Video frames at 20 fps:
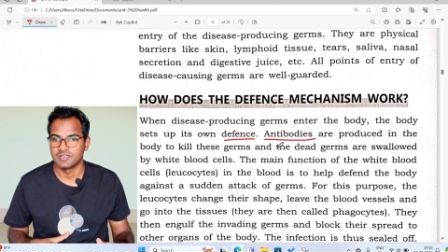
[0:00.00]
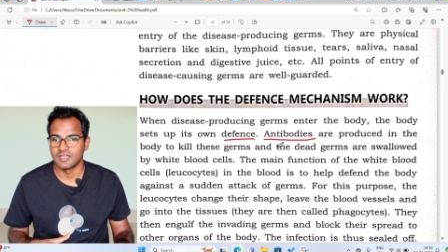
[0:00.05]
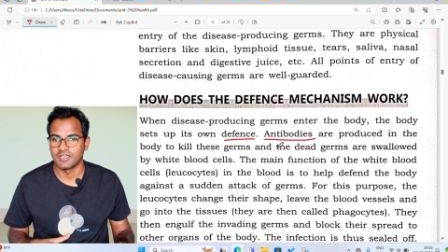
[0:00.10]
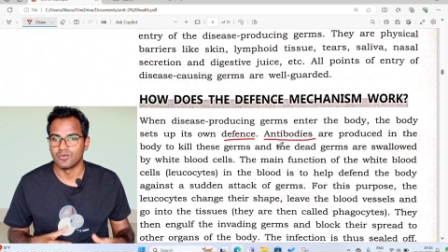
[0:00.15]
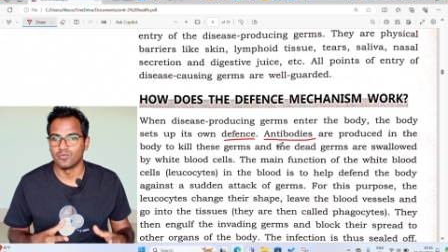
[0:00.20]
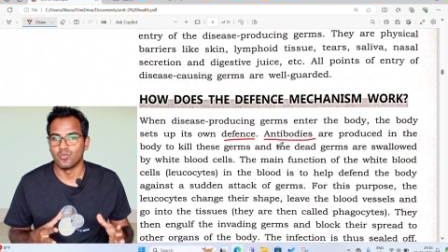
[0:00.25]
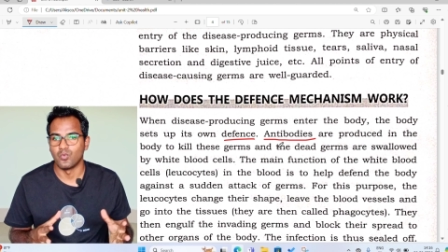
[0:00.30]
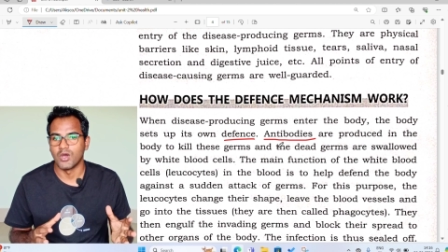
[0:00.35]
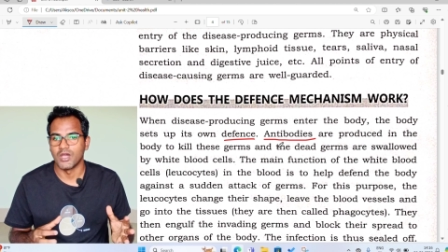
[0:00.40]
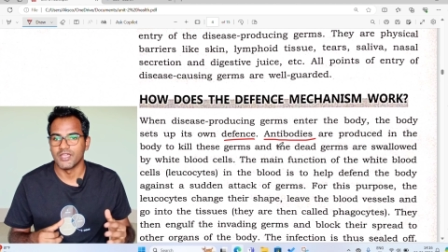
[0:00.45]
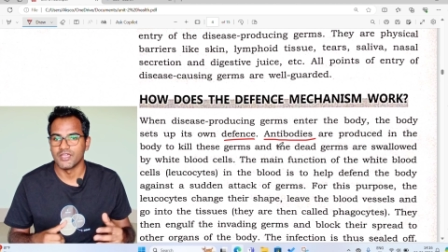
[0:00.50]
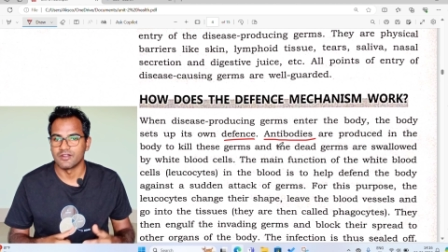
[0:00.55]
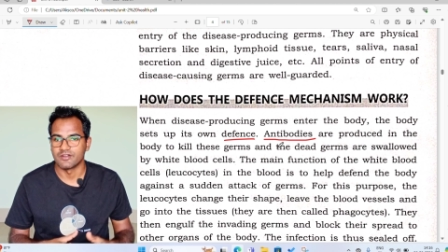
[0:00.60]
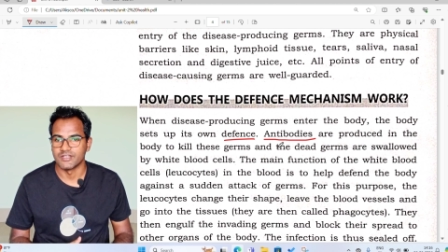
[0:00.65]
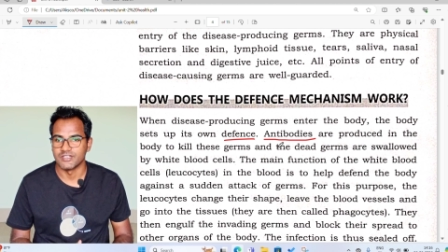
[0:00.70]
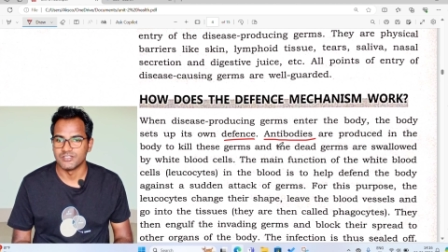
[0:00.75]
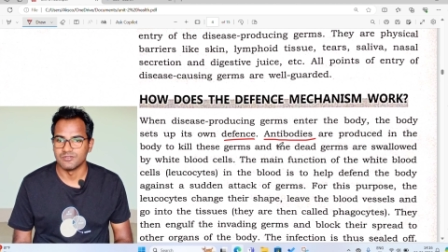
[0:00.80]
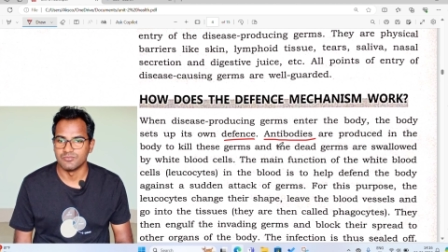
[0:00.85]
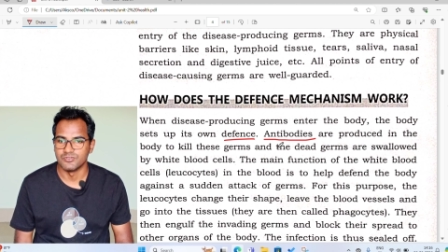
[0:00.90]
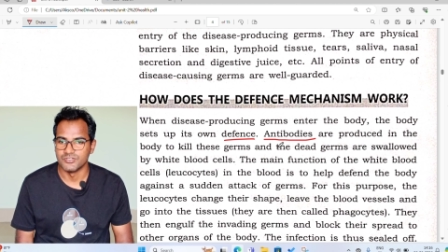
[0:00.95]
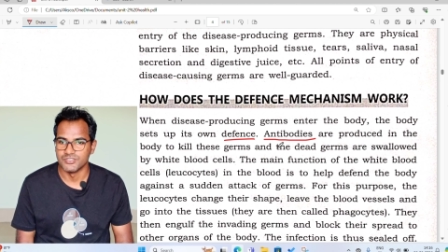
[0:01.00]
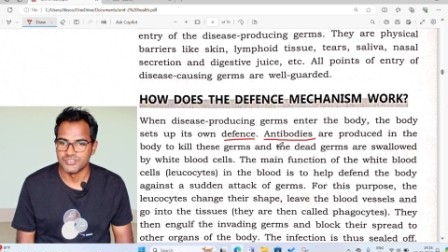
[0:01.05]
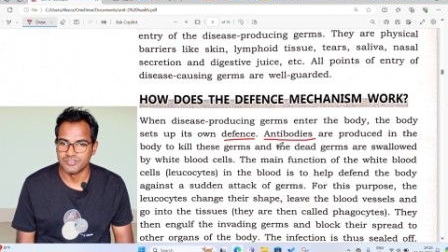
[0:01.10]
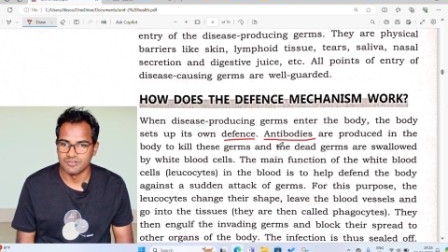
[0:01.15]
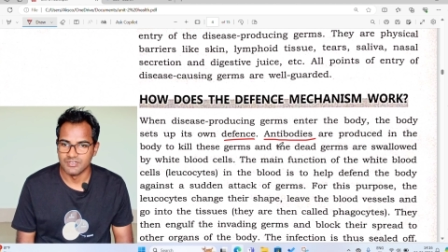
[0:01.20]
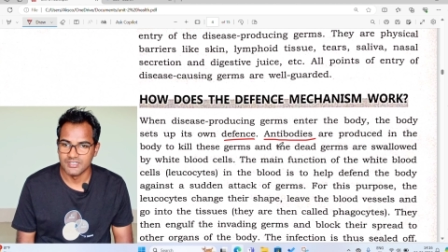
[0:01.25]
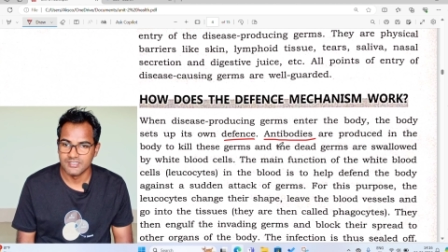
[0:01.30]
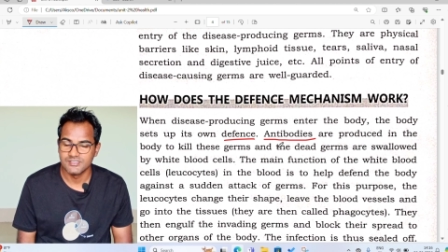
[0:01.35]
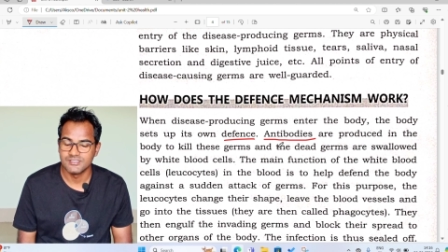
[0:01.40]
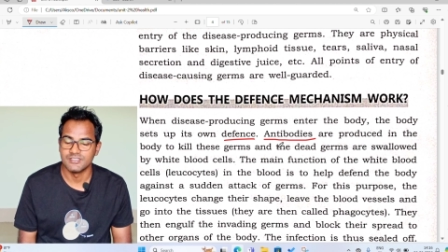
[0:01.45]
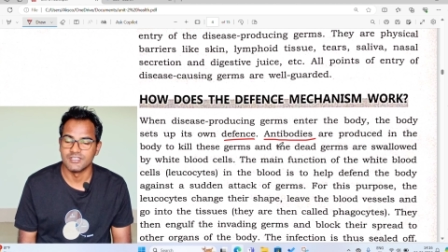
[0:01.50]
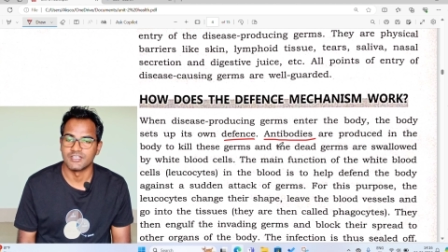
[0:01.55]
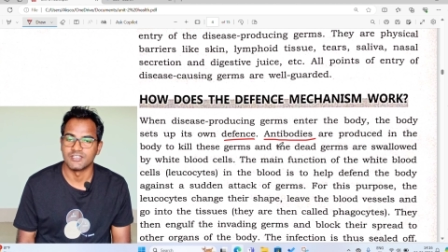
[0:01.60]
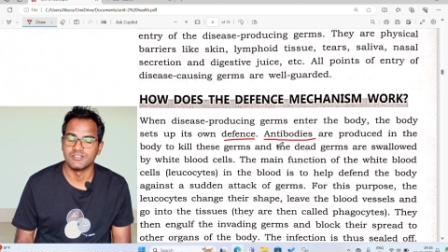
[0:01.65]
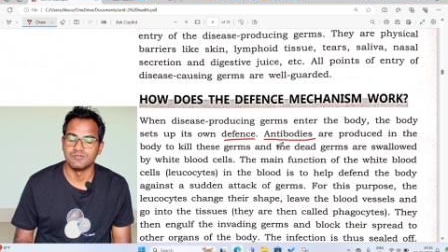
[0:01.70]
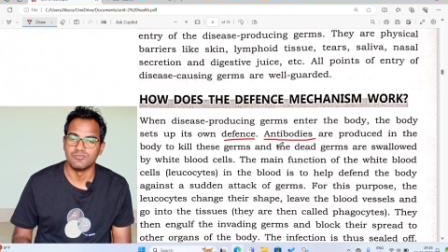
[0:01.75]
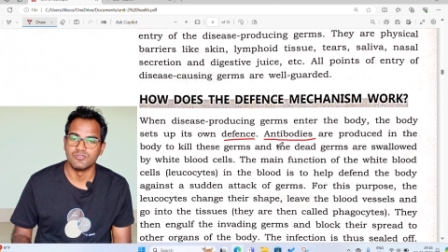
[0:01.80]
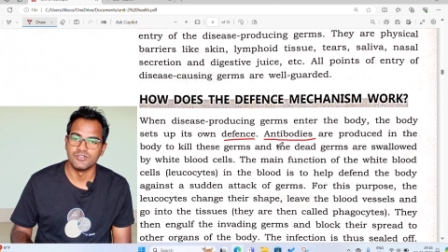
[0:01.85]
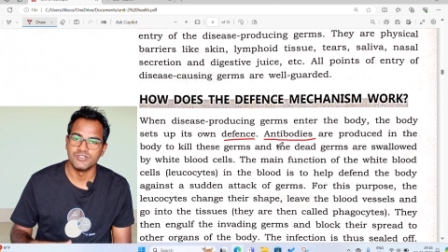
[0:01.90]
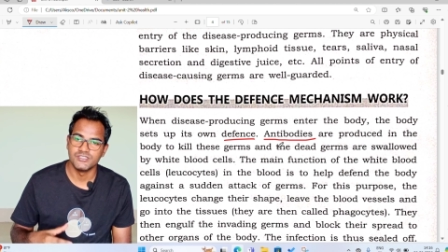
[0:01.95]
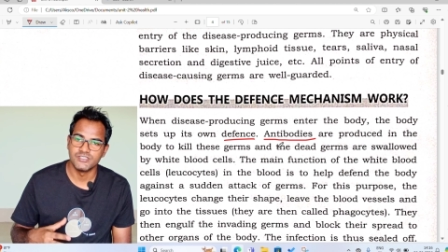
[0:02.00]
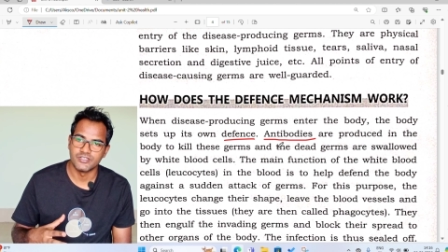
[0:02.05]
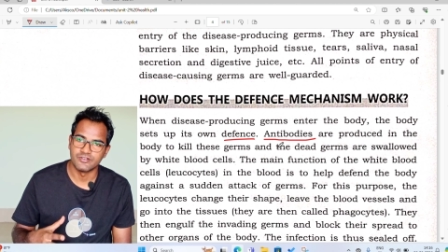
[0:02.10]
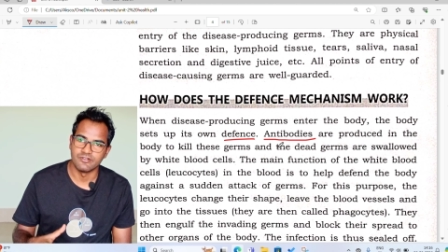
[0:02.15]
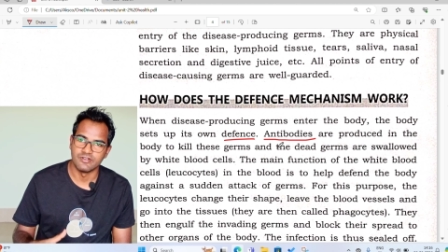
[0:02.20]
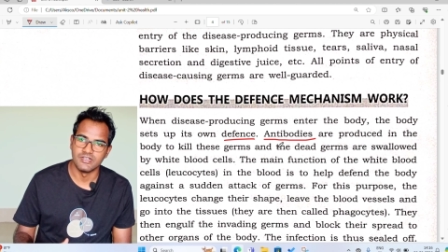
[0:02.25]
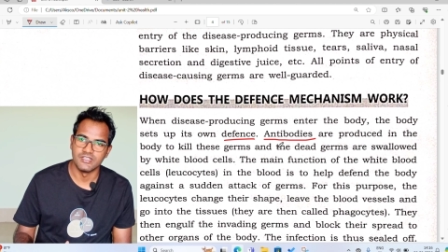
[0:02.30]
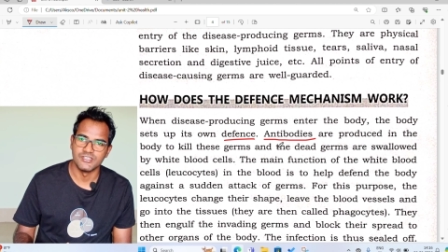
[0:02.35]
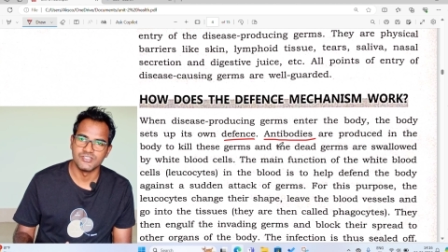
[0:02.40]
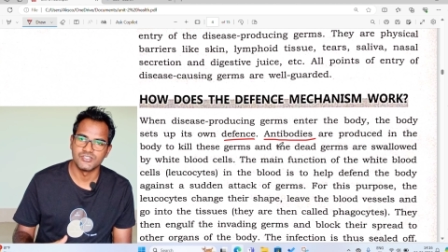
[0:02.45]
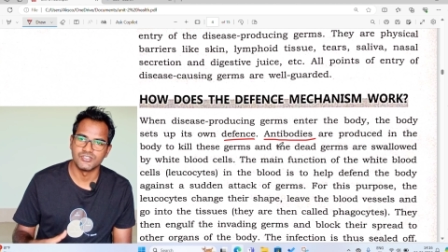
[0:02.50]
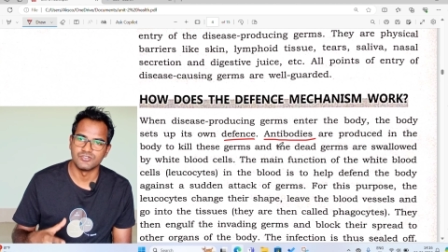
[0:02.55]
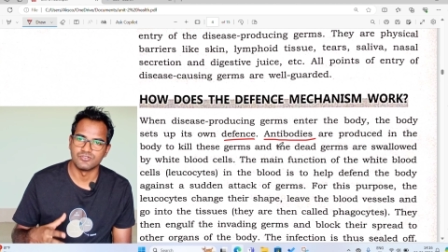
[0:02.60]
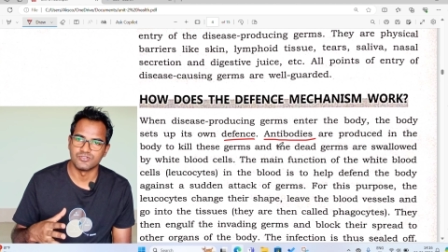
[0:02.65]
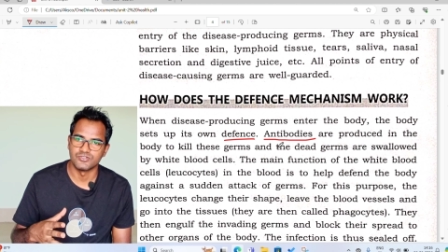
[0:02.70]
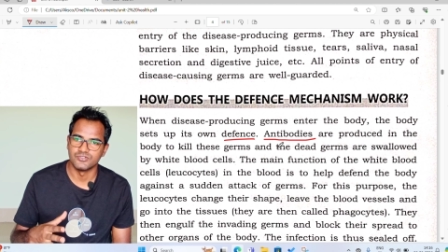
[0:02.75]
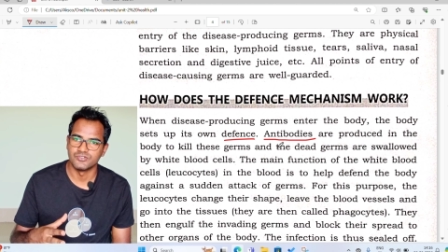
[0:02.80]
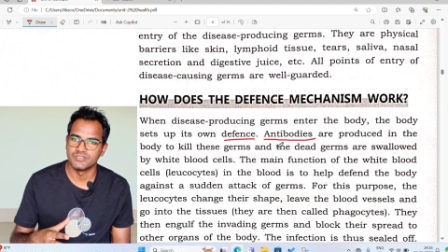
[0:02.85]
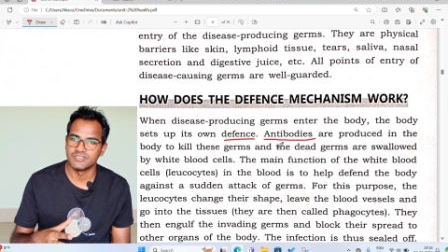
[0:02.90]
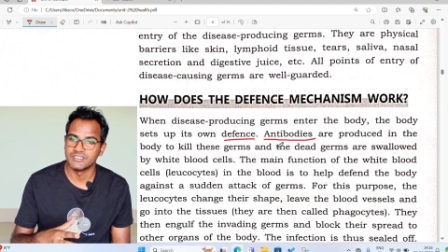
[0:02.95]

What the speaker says: And why are antibodies released? The antibodies are released in order to